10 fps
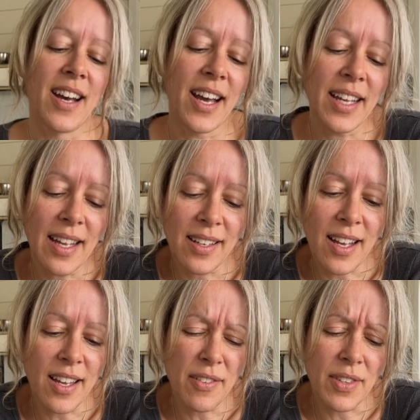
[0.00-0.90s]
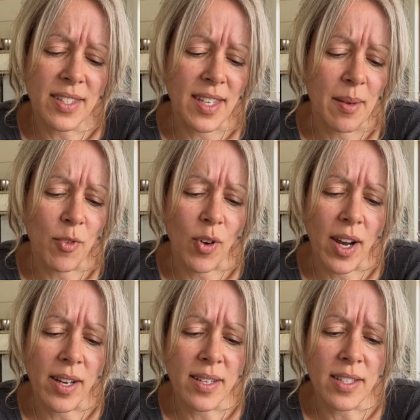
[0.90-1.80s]
I get kind of the same
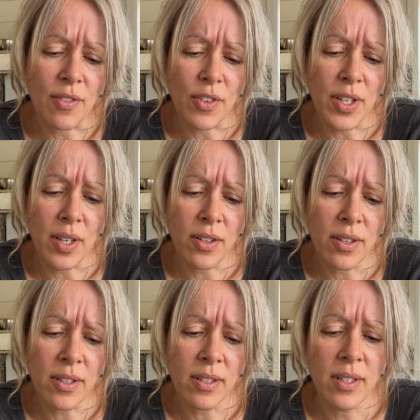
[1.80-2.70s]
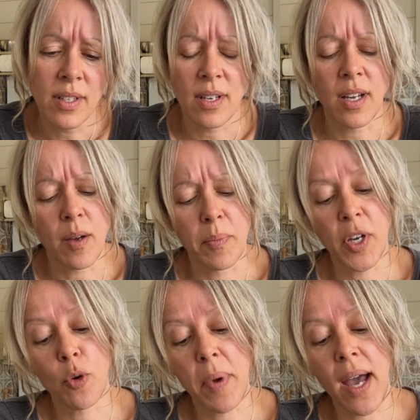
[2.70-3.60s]
varieties every year. I got
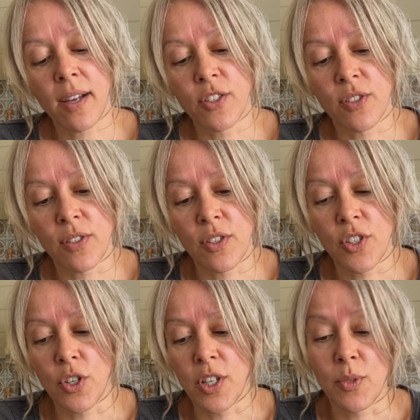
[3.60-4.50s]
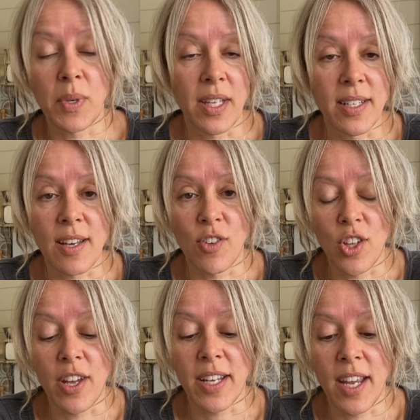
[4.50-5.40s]
bigger packages this year because we like to have a
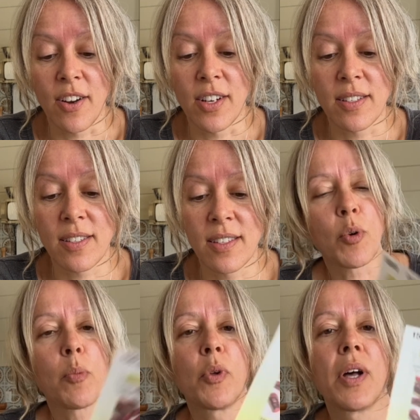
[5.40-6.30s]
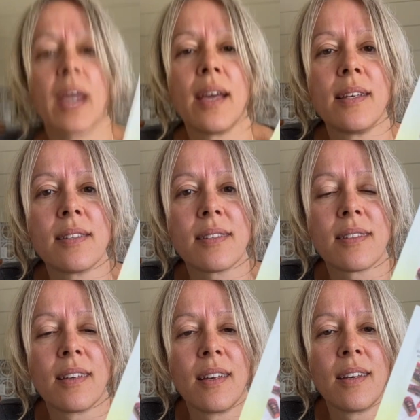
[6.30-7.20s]
lot of carrots. Purple
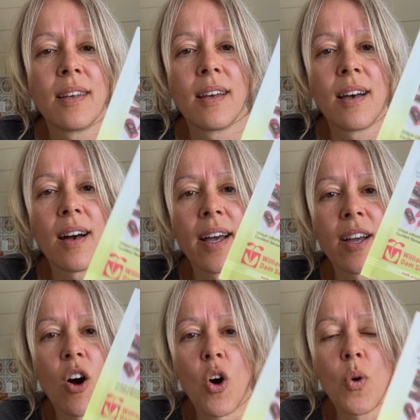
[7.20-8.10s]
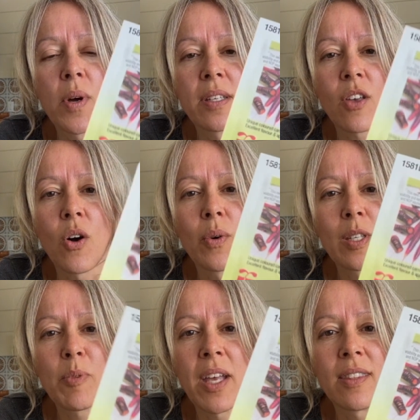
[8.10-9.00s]
haze. I always
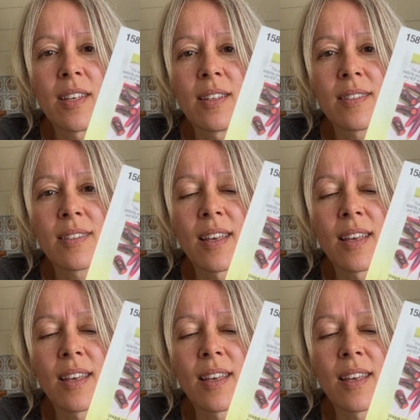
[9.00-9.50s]
plant these.